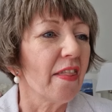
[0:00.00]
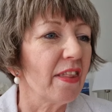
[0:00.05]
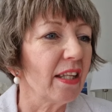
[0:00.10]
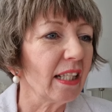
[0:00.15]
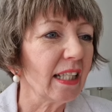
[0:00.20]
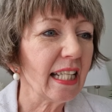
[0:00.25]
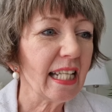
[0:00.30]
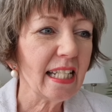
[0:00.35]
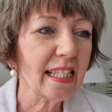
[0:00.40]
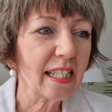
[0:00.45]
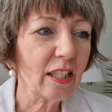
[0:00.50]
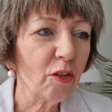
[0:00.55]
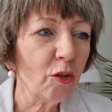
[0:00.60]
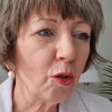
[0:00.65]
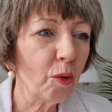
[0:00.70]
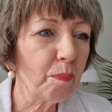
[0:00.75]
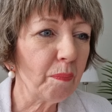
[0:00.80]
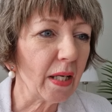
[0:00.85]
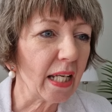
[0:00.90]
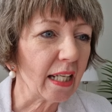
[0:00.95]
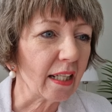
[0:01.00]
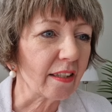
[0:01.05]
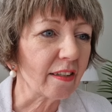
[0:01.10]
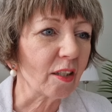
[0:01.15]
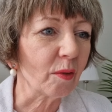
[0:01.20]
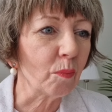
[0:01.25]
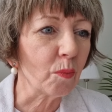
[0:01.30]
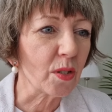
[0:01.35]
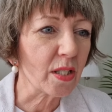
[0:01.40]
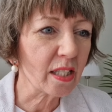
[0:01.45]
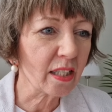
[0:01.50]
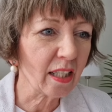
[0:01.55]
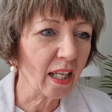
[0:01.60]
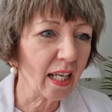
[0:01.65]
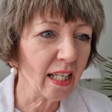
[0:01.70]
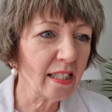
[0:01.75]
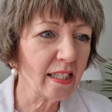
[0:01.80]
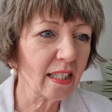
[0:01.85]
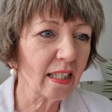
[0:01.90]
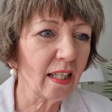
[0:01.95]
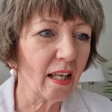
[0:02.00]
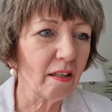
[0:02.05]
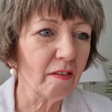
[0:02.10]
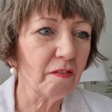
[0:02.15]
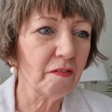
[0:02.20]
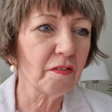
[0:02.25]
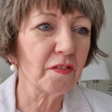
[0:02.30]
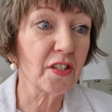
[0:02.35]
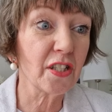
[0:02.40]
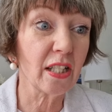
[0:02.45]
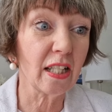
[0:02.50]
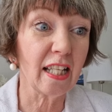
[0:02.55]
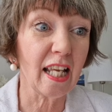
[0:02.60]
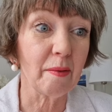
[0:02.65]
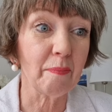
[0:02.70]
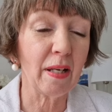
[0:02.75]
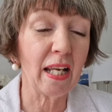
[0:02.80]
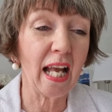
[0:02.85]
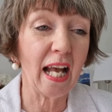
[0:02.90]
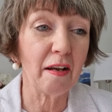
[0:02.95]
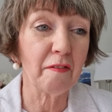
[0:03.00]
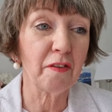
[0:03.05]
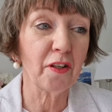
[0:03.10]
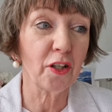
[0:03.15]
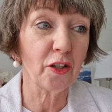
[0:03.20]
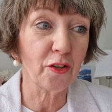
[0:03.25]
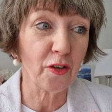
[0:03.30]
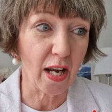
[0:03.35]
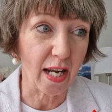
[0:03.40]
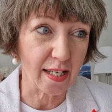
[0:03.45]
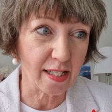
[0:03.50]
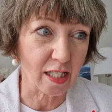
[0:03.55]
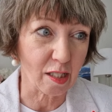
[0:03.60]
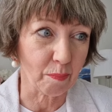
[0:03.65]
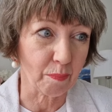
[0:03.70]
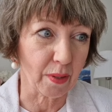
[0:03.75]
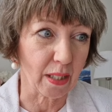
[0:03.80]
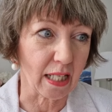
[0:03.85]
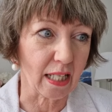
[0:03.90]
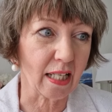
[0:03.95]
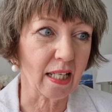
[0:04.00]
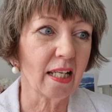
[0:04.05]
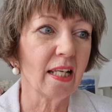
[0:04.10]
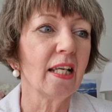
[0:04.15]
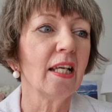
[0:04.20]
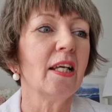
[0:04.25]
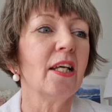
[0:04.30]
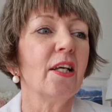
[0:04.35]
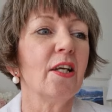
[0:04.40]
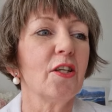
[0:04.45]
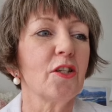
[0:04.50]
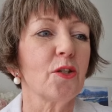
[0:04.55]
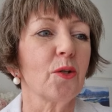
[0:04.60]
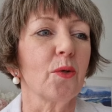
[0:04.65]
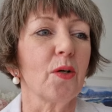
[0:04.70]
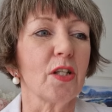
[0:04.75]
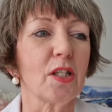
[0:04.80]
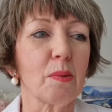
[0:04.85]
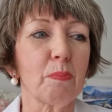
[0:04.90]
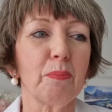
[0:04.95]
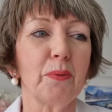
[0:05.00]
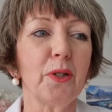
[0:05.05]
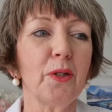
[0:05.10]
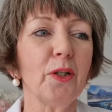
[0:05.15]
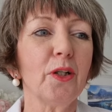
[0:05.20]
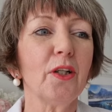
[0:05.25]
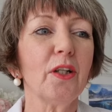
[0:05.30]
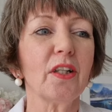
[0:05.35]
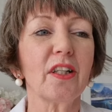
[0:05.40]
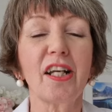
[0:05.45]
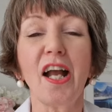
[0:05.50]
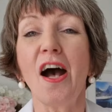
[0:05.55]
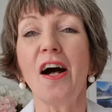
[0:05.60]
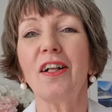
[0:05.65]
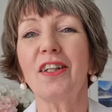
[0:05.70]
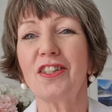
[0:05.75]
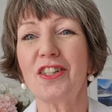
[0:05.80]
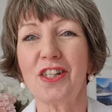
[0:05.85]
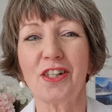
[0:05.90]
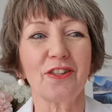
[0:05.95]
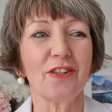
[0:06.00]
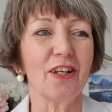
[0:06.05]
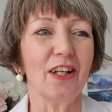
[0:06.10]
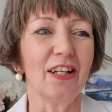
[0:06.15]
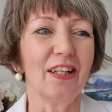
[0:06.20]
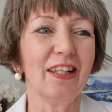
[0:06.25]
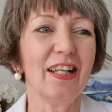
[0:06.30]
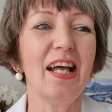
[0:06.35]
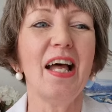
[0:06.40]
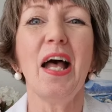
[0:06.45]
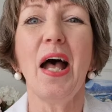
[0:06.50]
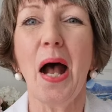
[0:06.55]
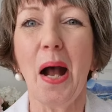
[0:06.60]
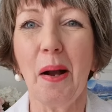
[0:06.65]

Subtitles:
The lady who baked them was kind enough to let me have her recipe. So it's pure cultural